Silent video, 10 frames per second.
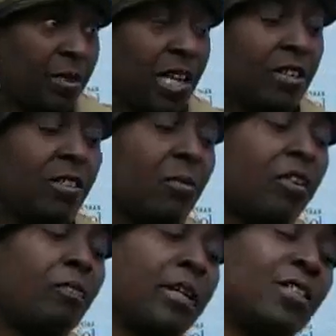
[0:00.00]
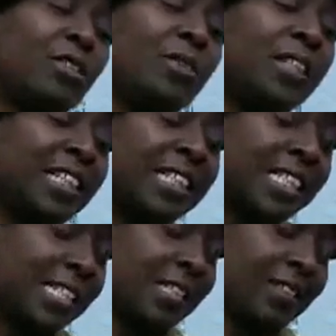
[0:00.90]
it was actually one of my
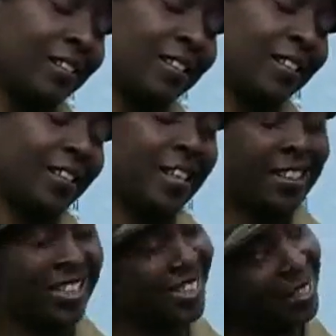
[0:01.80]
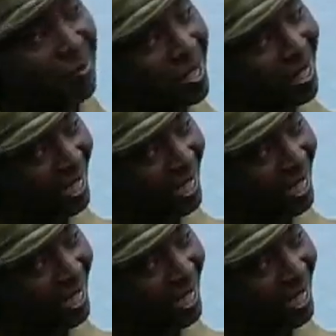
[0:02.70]
students that sent me